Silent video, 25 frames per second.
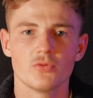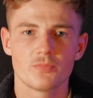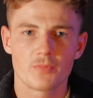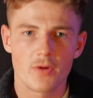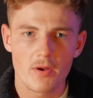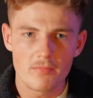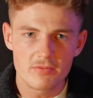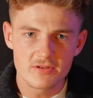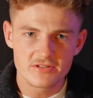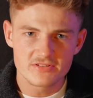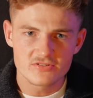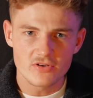would
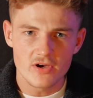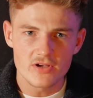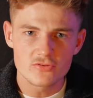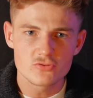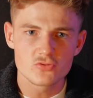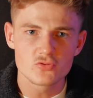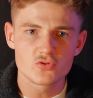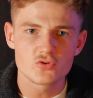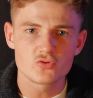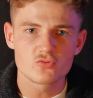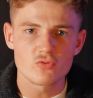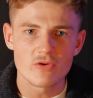probably try
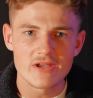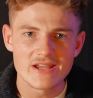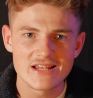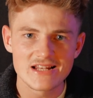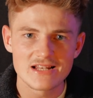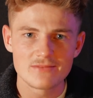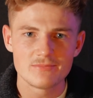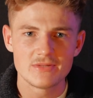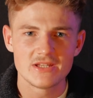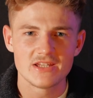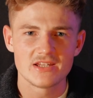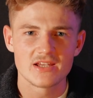to
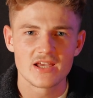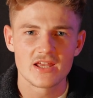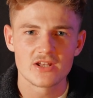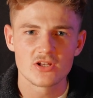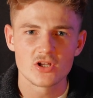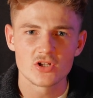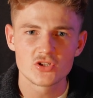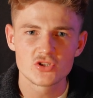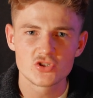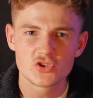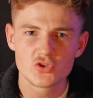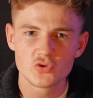strangle me and
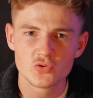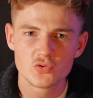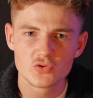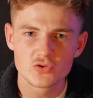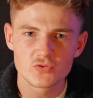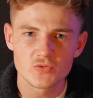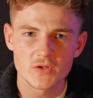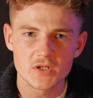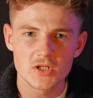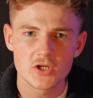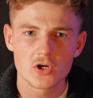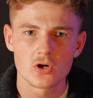not
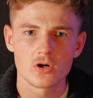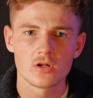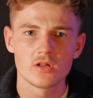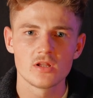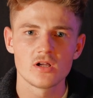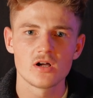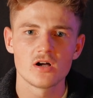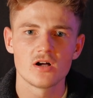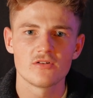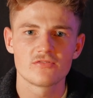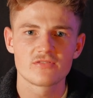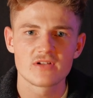choose what
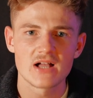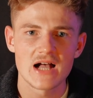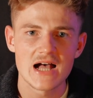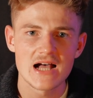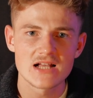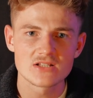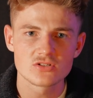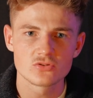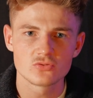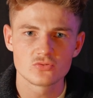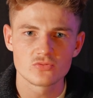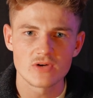color of
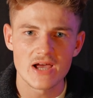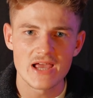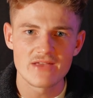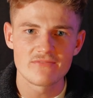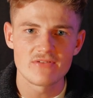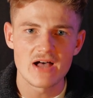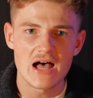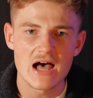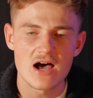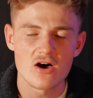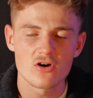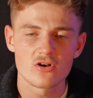car to
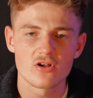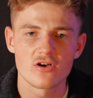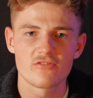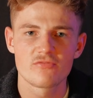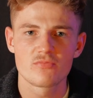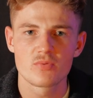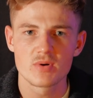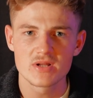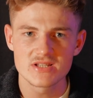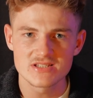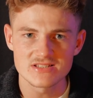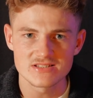drive out
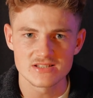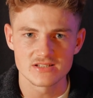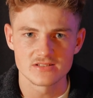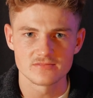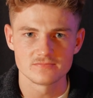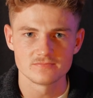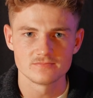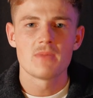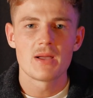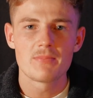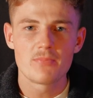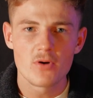of prison
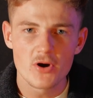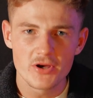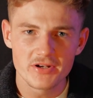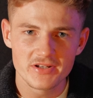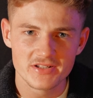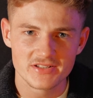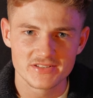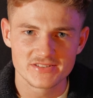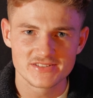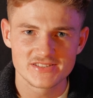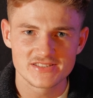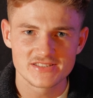in. My point
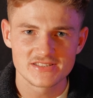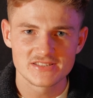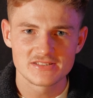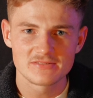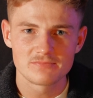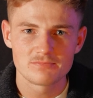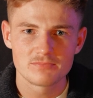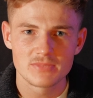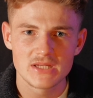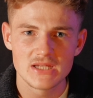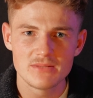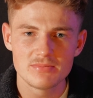is,
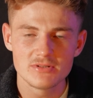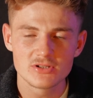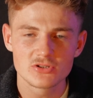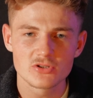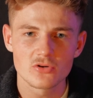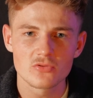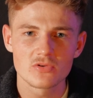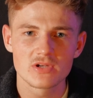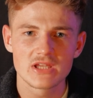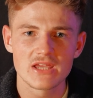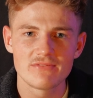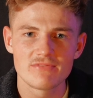people
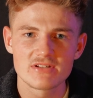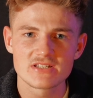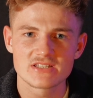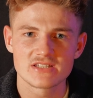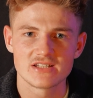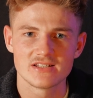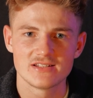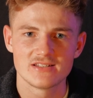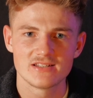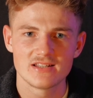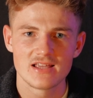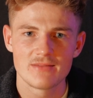don't give a
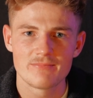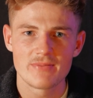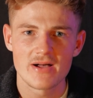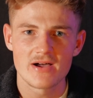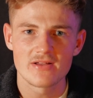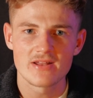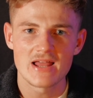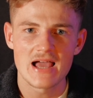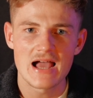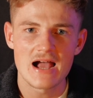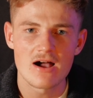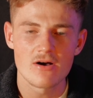shit
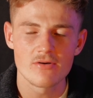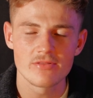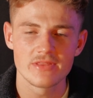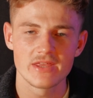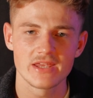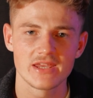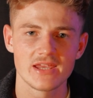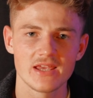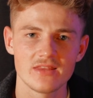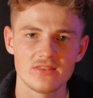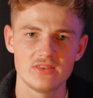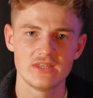about how
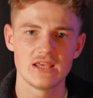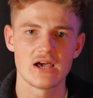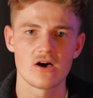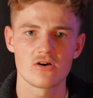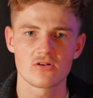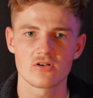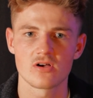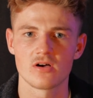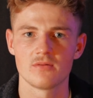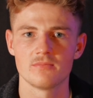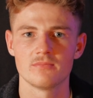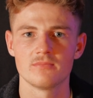they get the
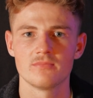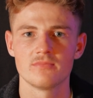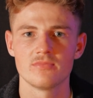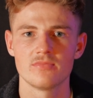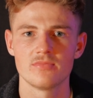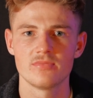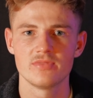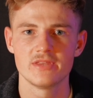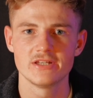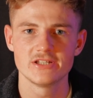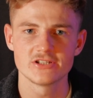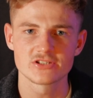outcome.
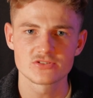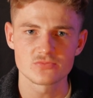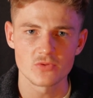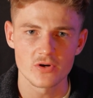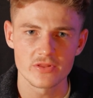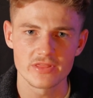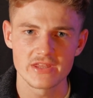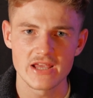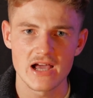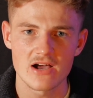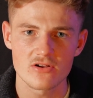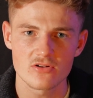They just
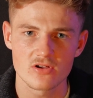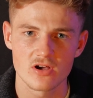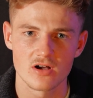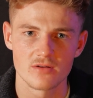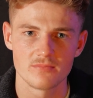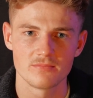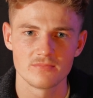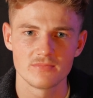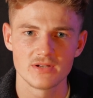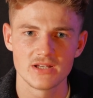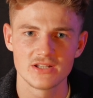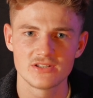want the
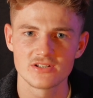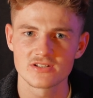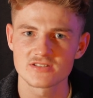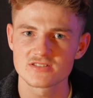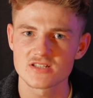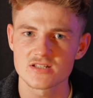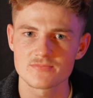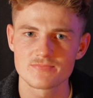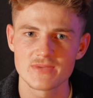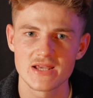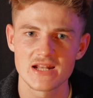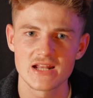outcome. It does
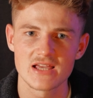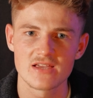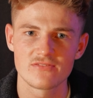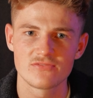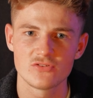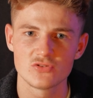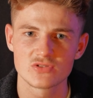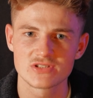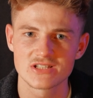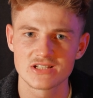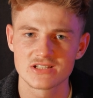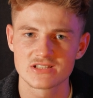not matter
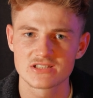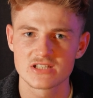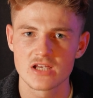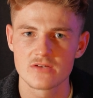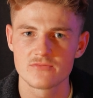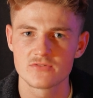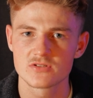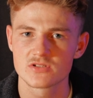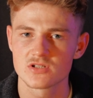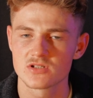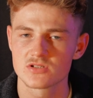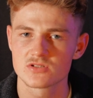if you sell
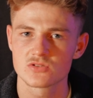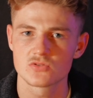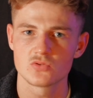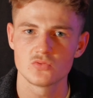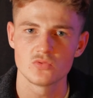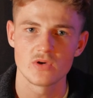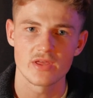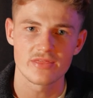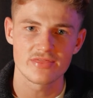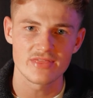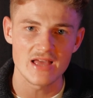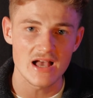services
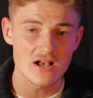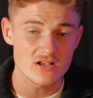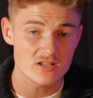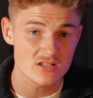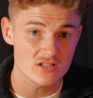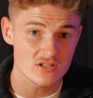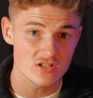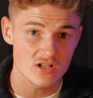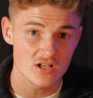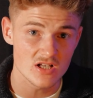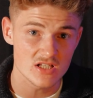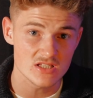to
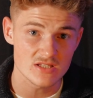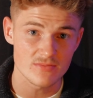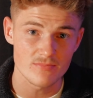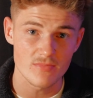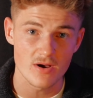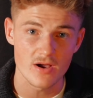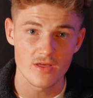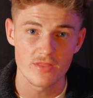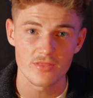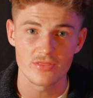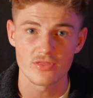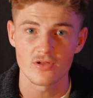$1,000 a
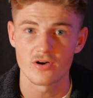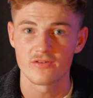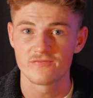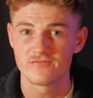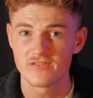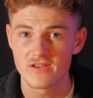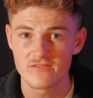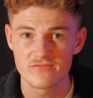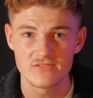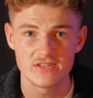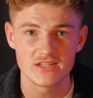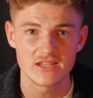month or
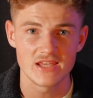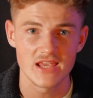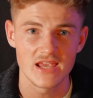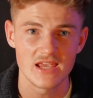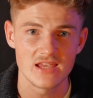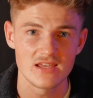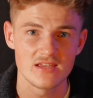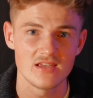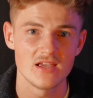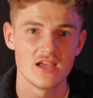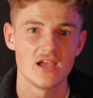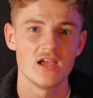
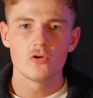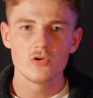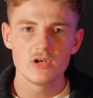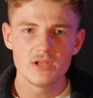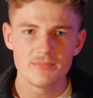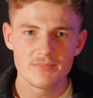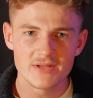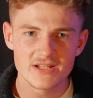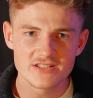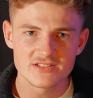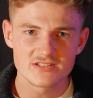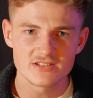50K.
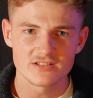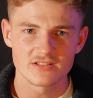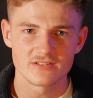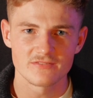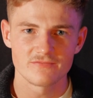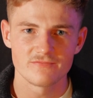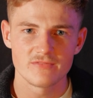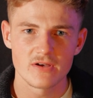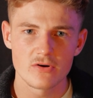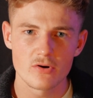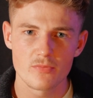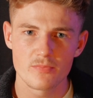Only mention
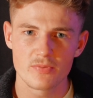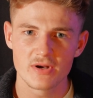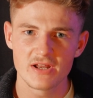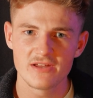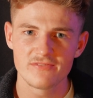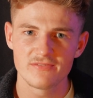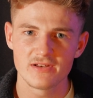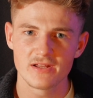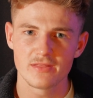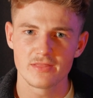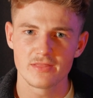very briefly